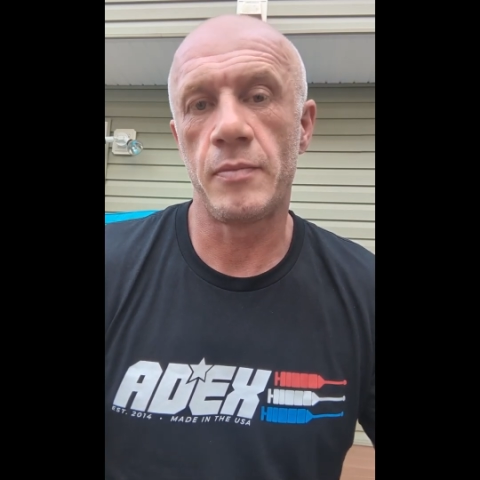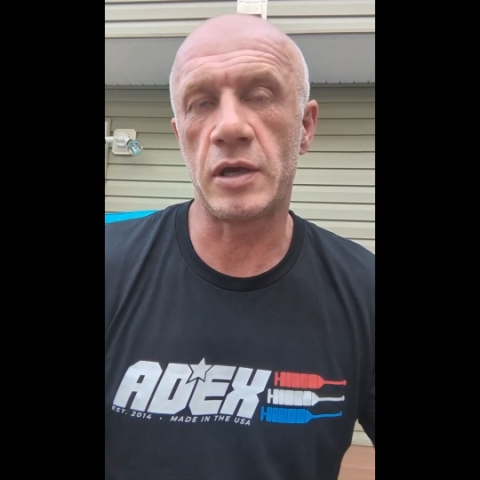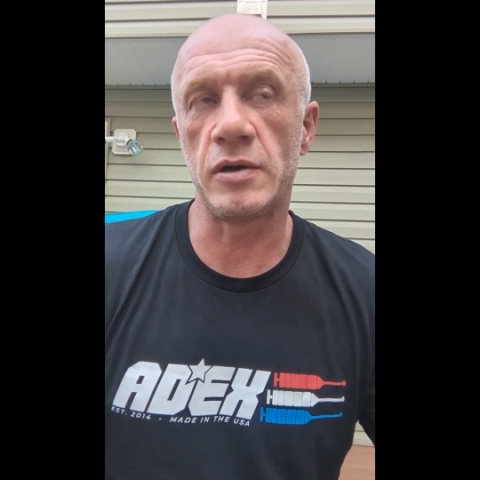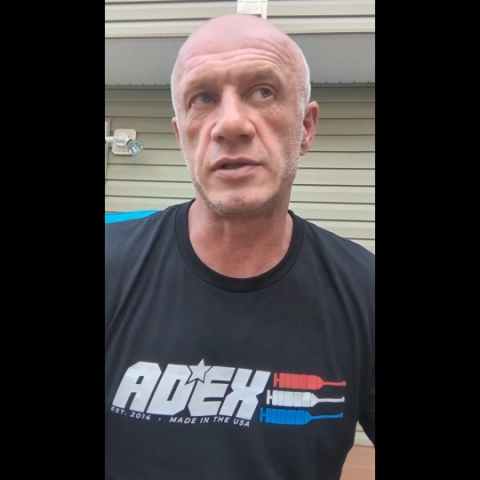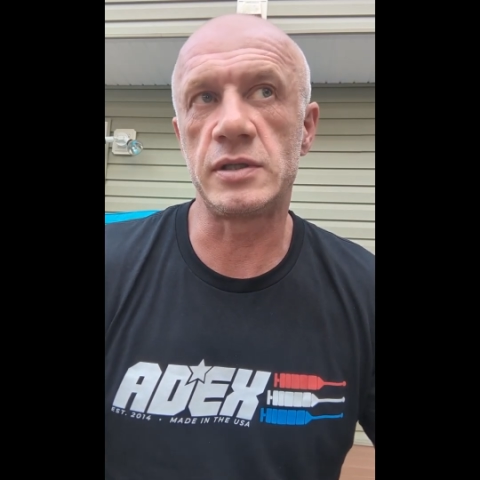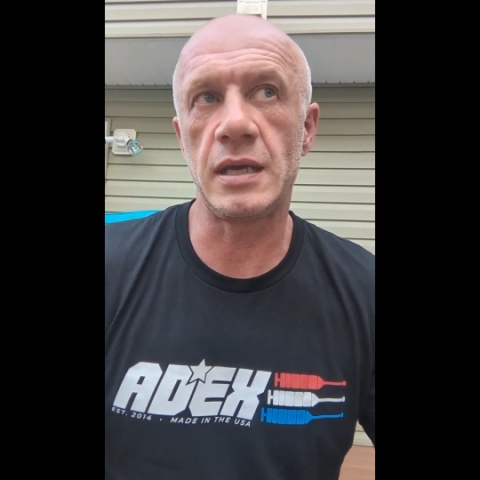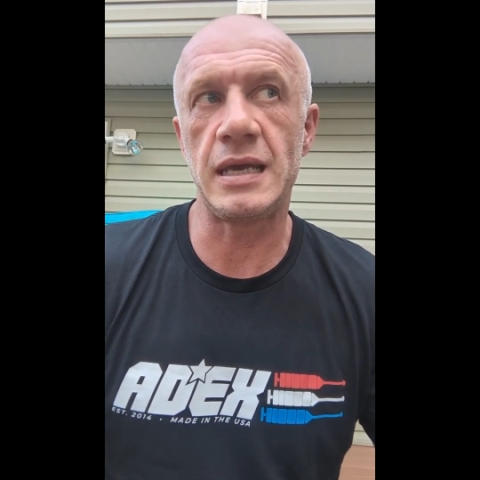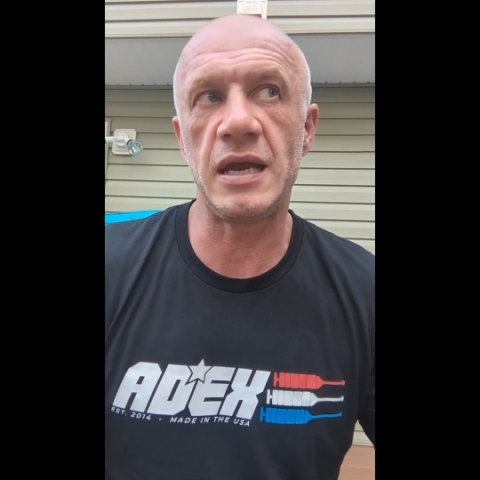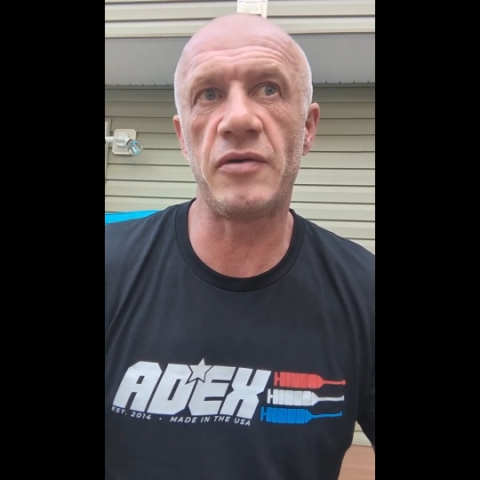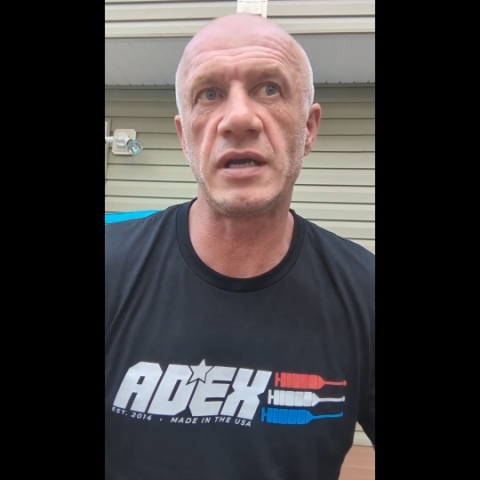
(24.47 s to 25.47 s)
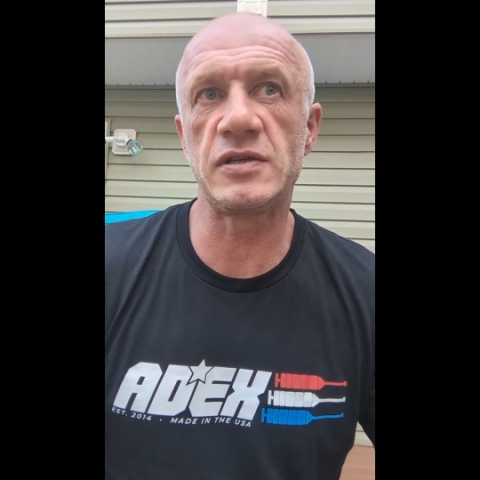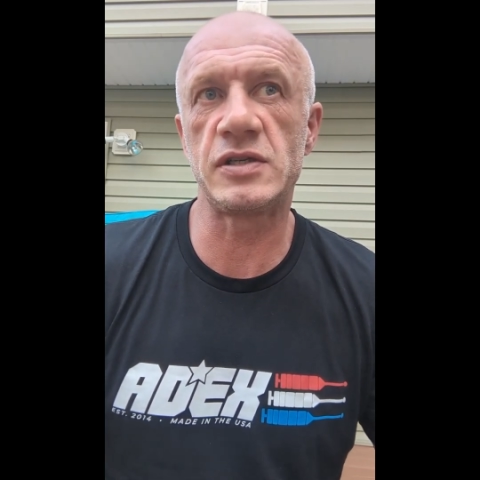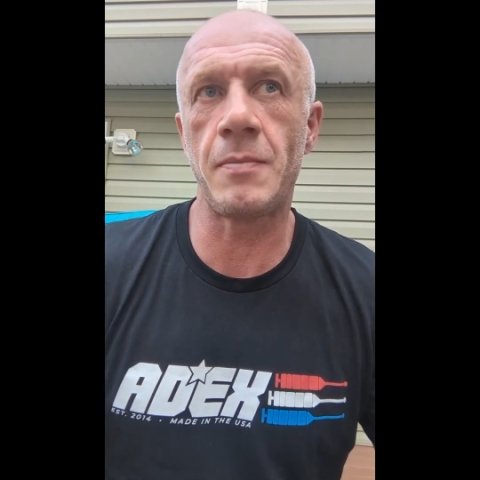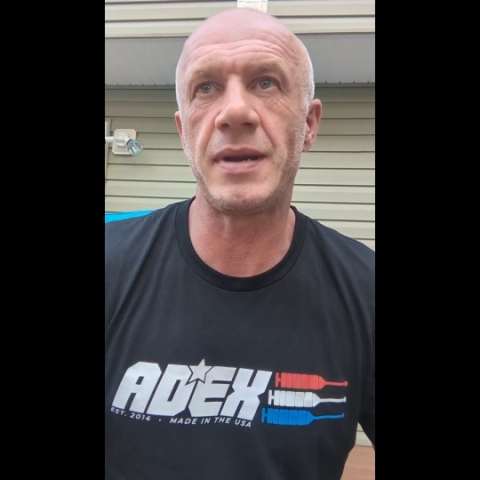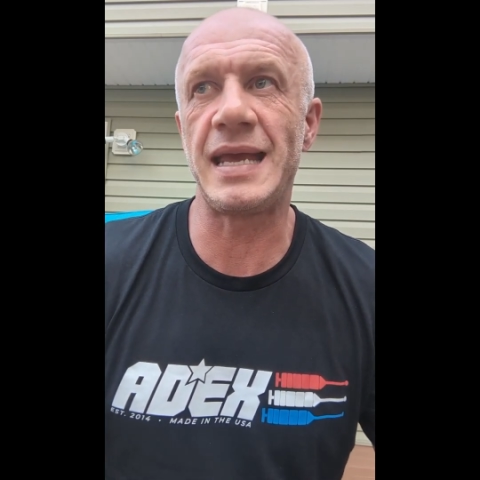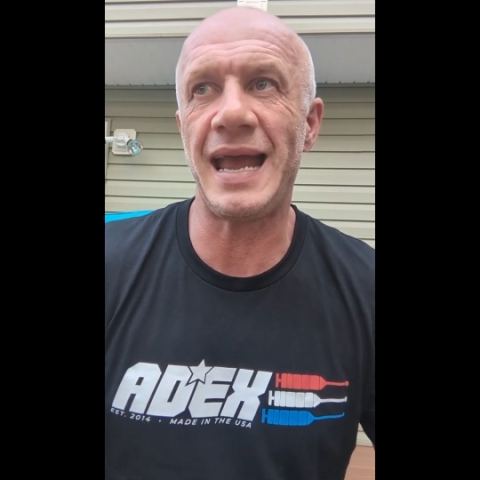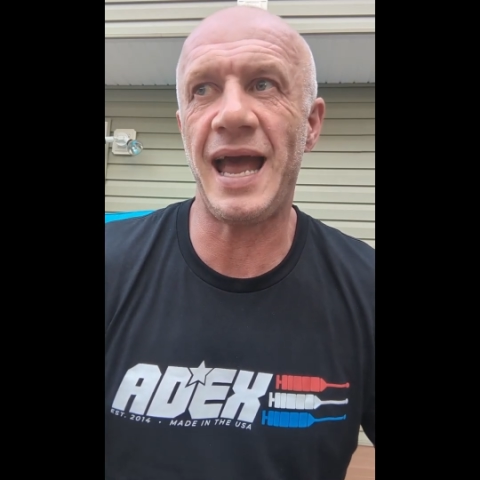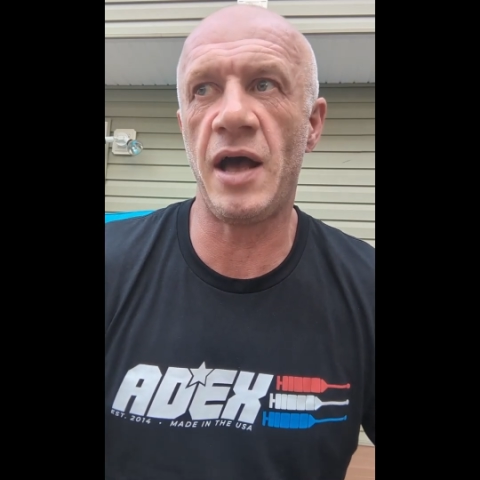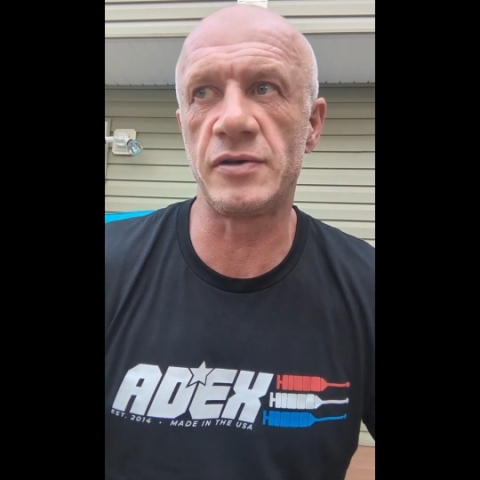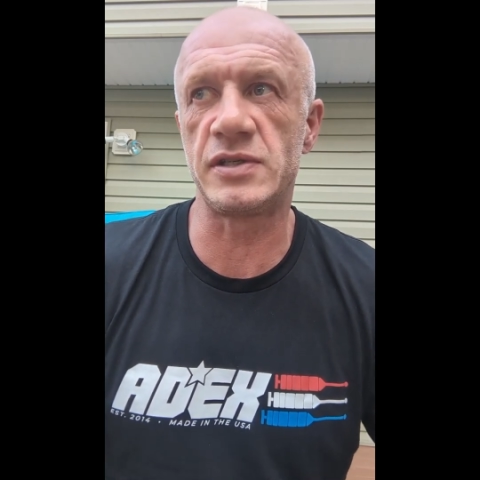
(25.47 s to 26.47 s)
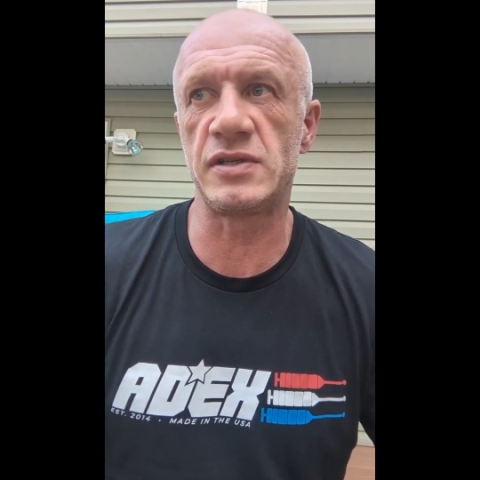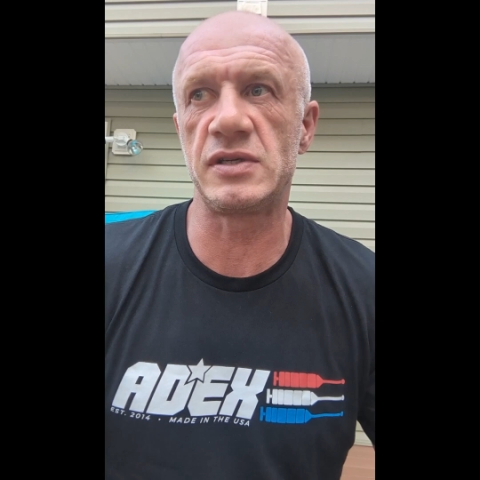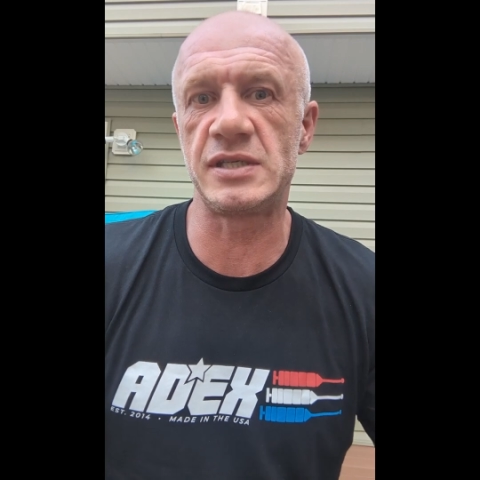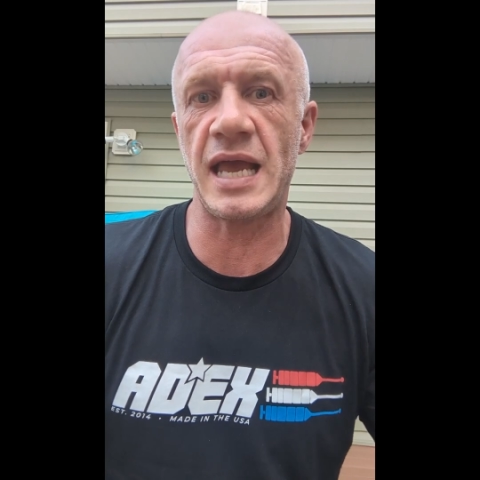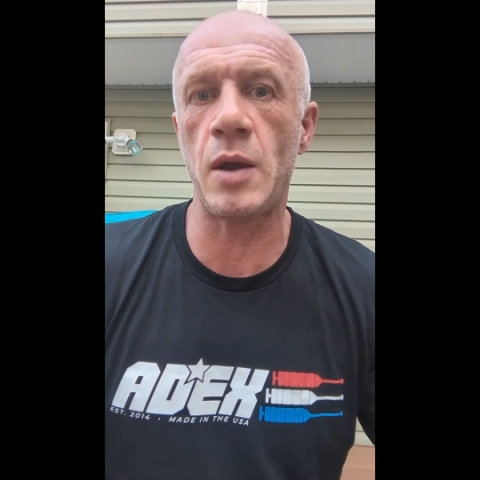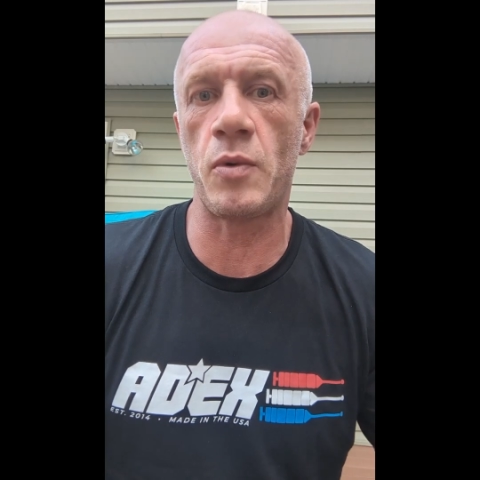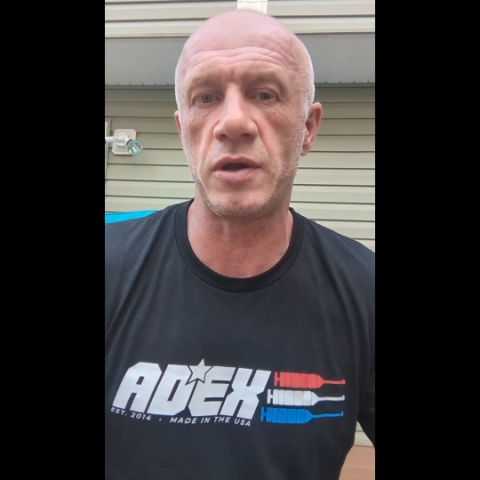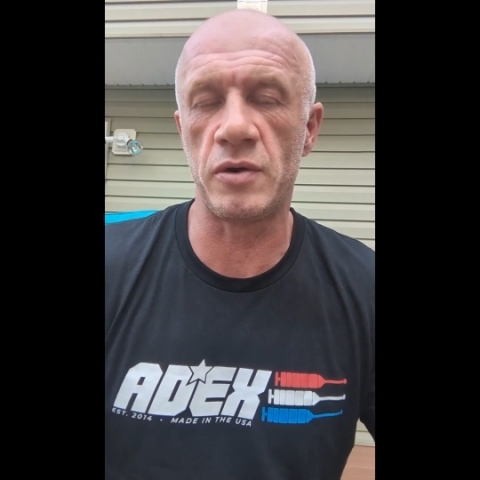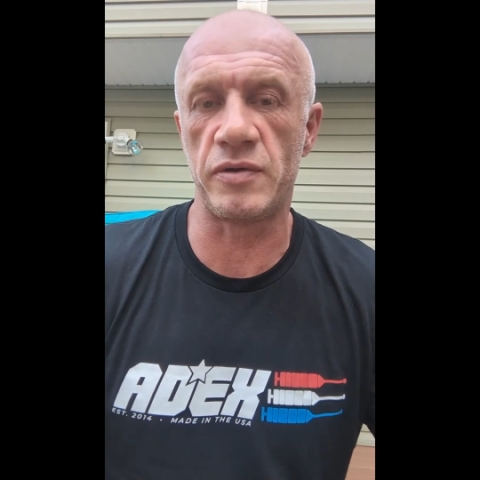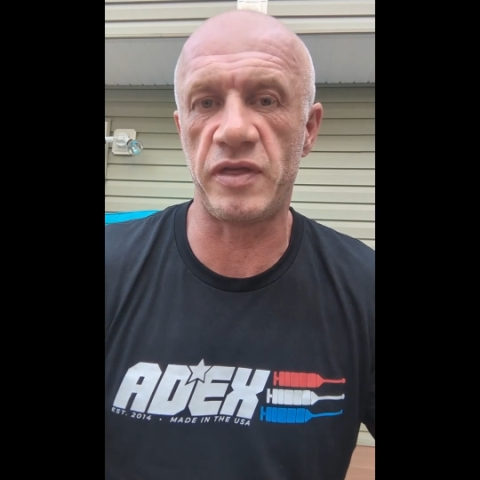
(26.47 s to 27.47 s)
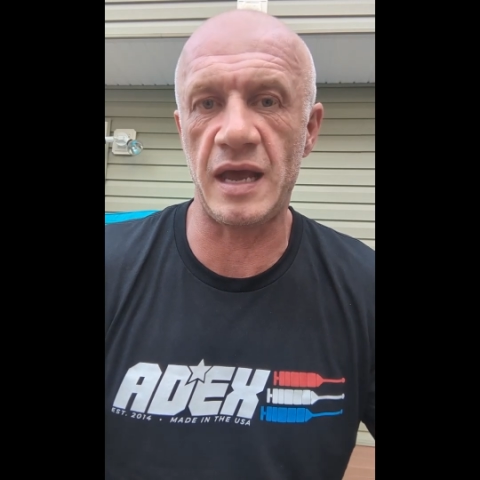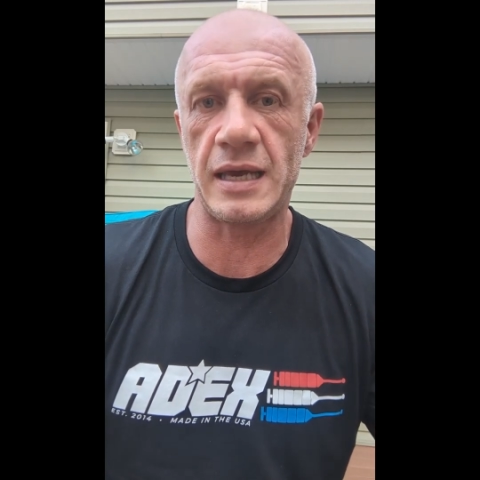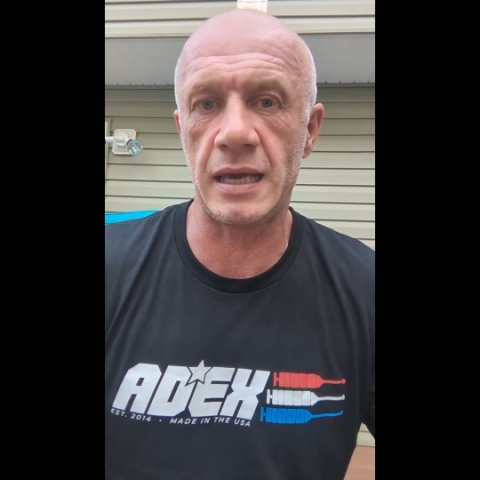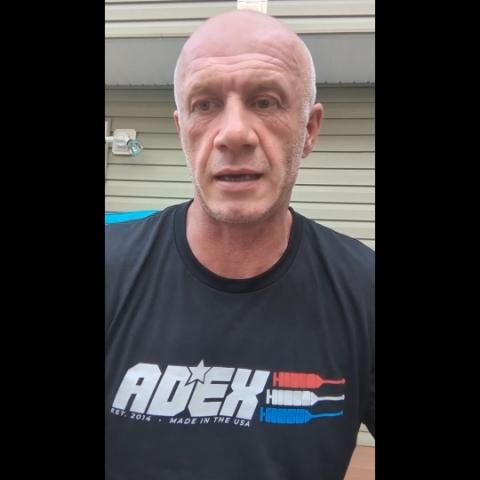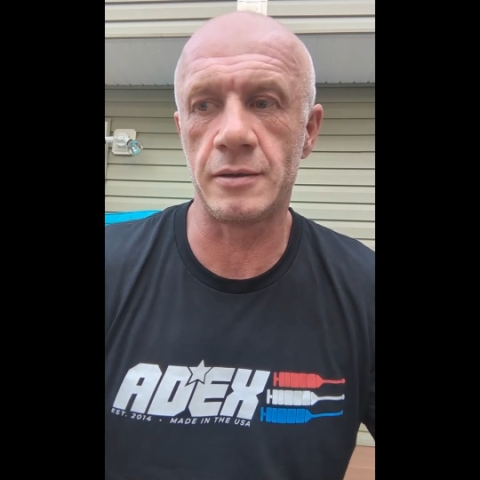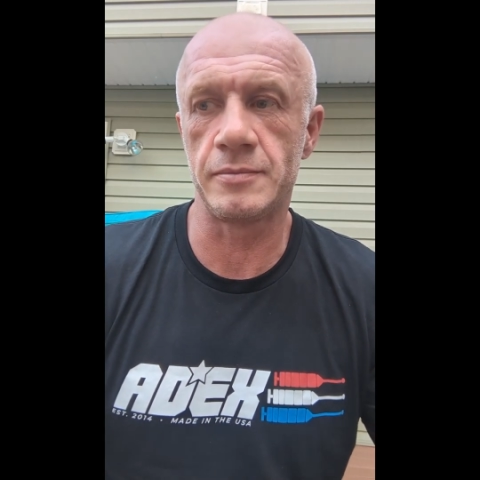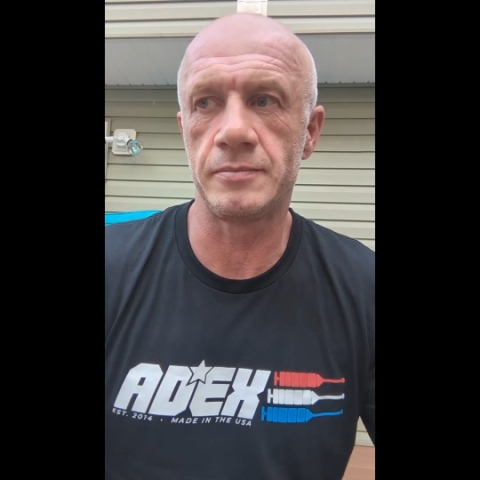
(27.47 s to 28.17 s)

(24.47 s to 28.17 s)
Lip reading: because hearing somebody else say what you're thinking